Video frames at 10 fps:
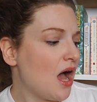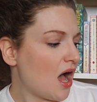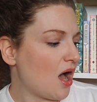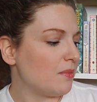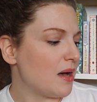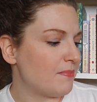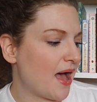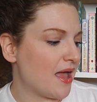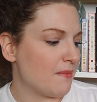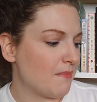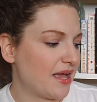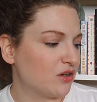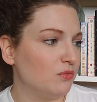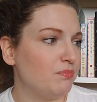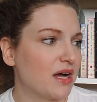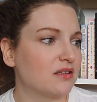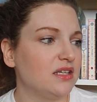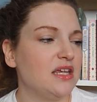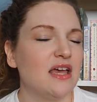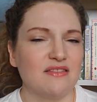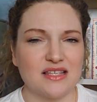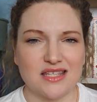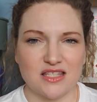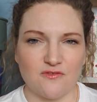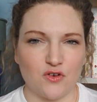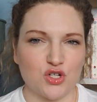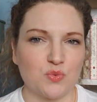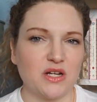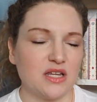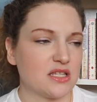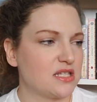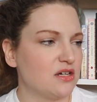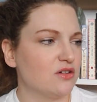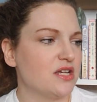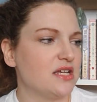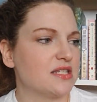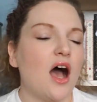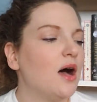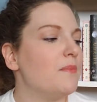by Michael Buckley. This is the first one in a series.